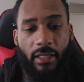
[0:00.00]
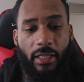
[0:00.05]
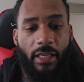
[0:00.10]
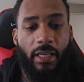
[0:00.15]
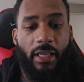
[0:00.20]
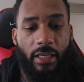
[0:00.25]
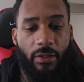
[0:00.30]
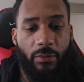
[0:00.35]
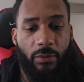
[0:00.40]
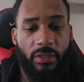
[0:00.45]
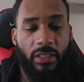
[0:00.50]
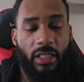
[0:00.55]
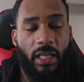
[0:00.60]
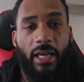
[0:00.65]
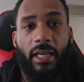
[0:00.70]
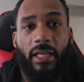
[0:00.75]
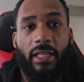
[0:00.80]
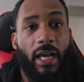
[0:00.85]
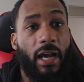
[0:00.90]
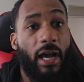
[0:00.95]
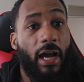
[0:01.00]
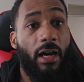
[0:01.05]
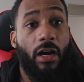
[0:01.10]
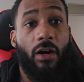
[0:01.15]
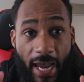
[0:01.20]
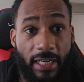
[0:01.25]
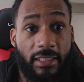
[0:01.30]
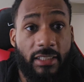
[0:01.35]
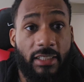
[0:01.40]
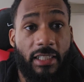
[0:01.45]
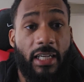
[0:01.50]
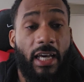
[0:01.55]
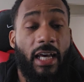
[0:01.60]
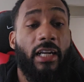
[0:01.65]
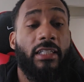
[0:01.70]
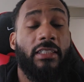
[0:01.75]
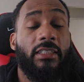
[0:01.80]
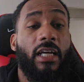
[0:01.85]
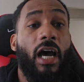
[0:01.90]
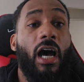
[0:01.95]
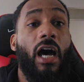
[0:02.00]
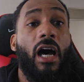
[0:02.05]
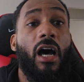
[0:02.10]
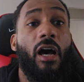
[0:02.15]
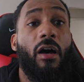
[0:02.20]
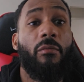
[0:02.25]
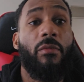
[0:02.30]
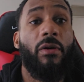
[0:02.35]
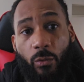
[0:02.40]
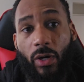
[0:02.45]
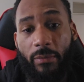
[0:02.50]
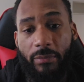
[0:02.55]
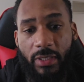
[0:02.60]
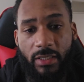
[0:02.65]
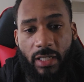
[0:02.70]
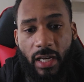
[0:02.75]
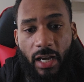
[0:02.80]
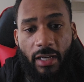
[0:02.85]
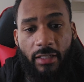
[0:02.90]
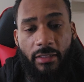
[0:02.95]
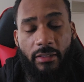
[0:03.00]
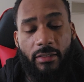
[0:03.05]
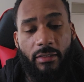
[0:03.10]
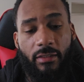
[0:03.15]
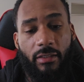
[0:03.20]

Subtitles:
He was like, I actually got a job for web design.